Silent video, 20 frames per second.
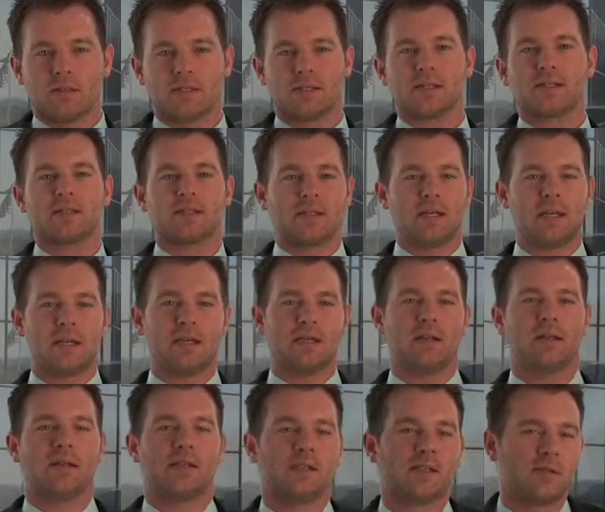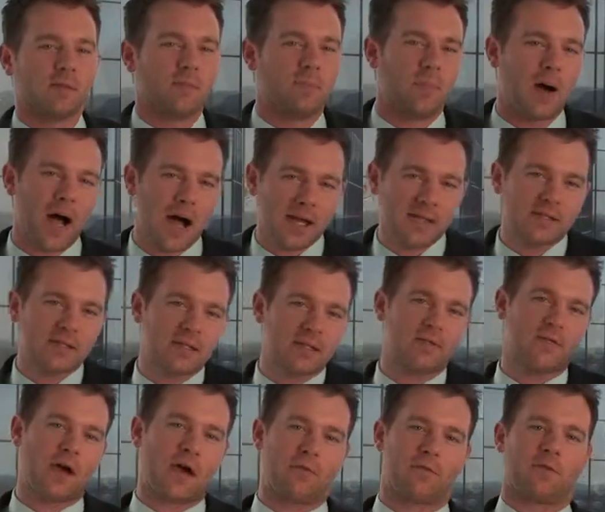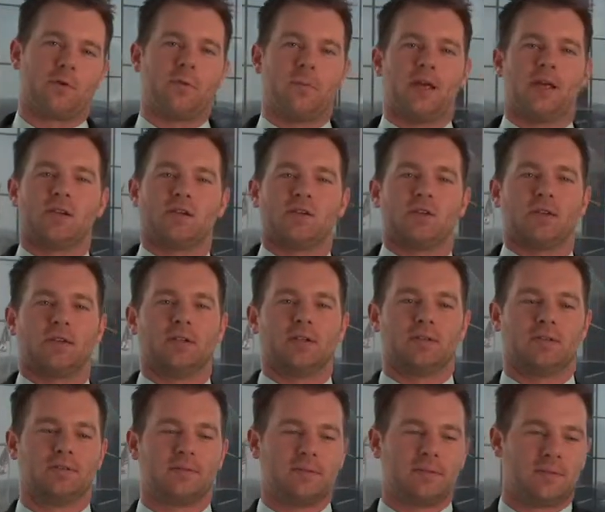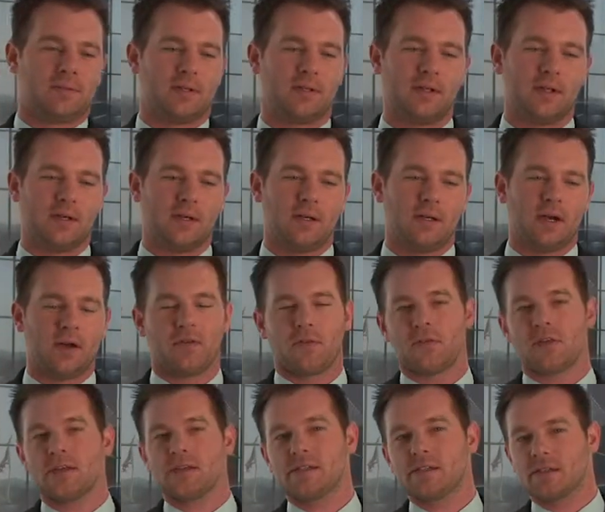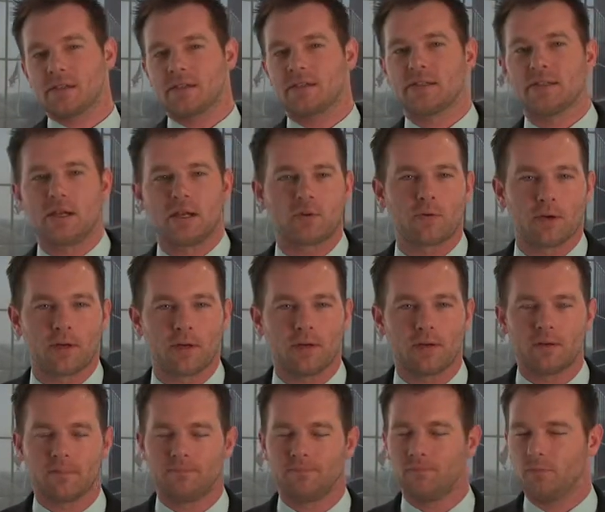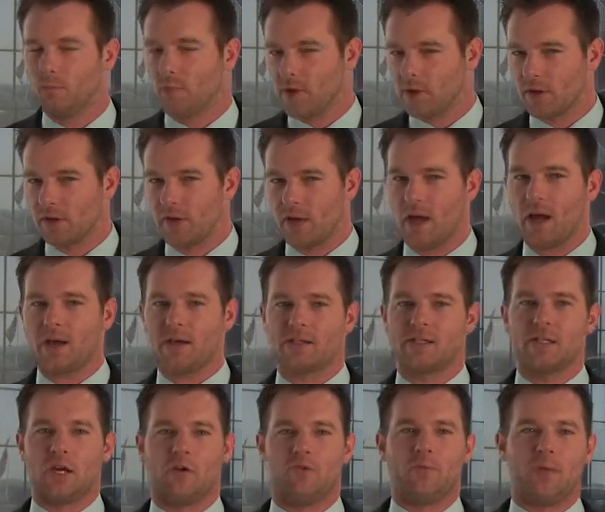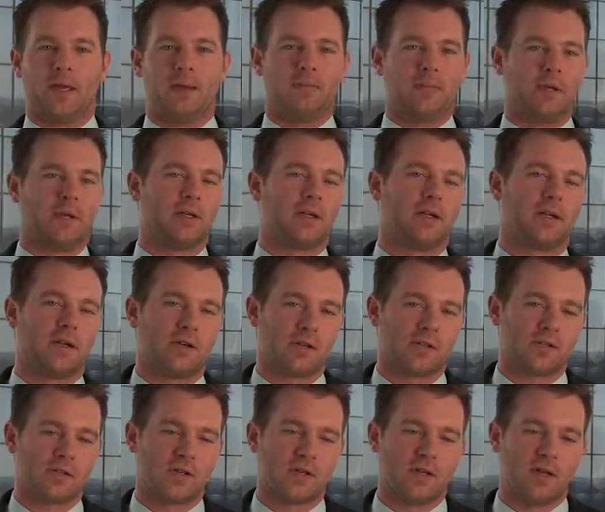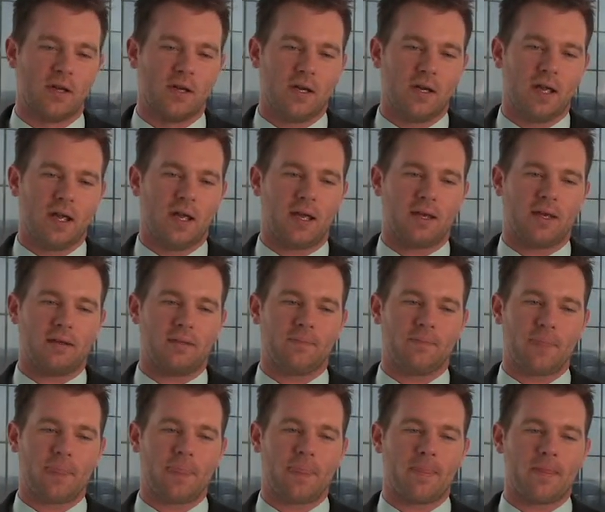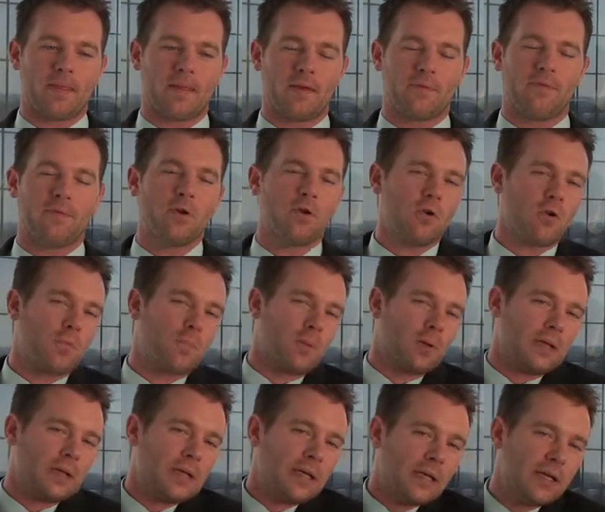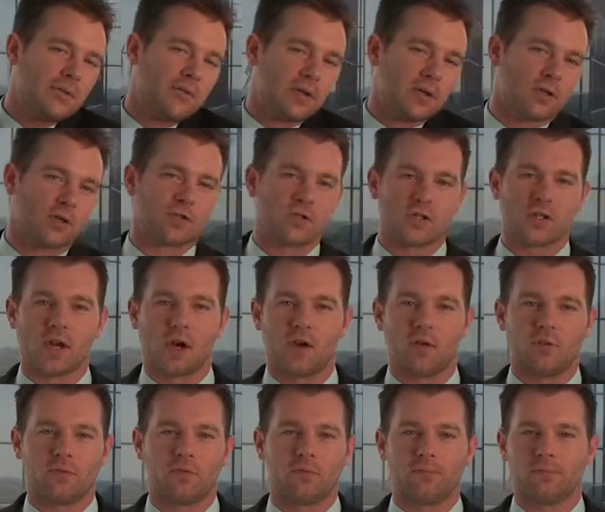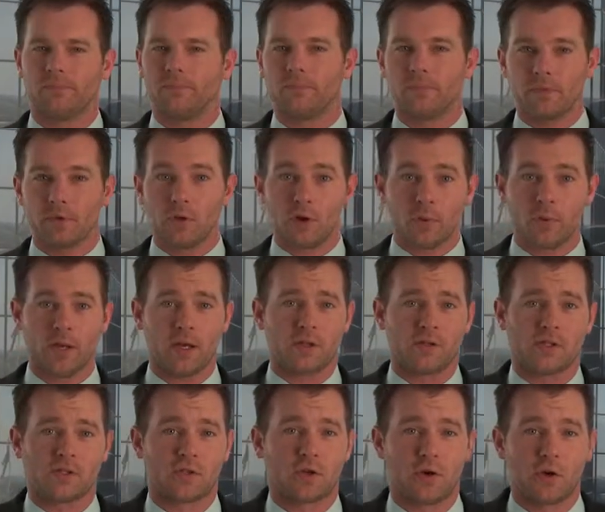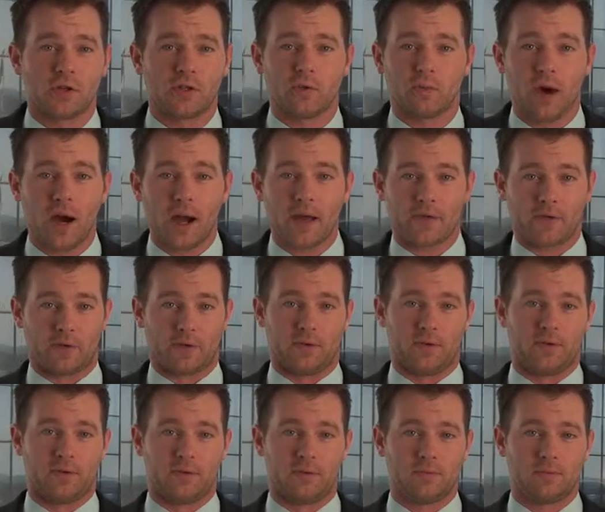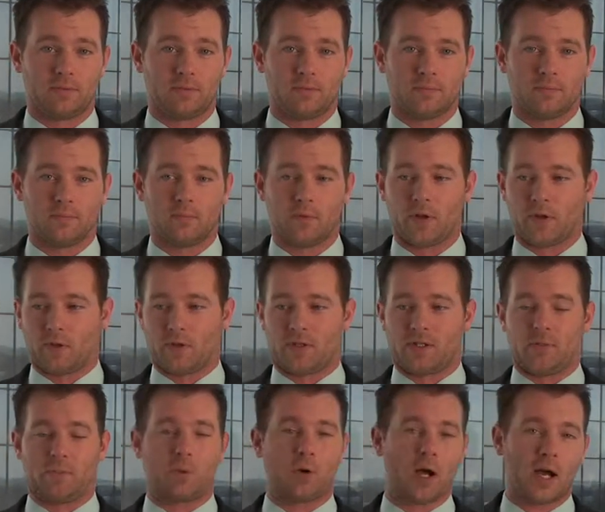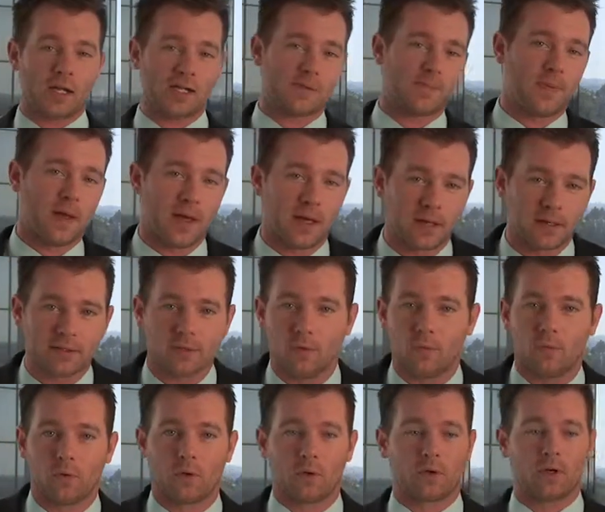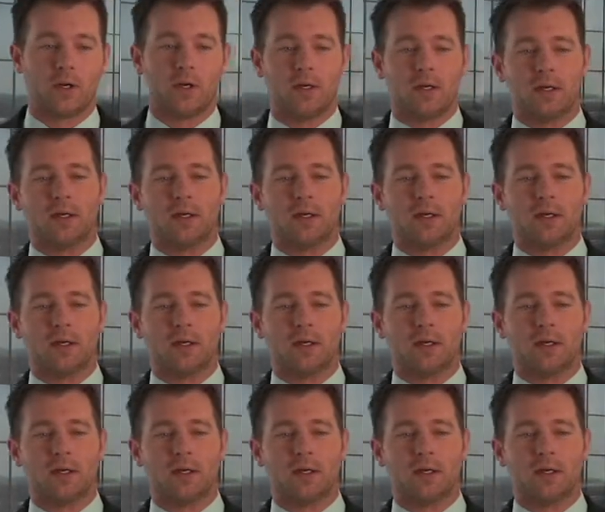16 is positive affirmation. This is a secret with a lot of self-made millionaires. And if you don't believe in yourself, nobody else is going to either. Whether it's a prospect or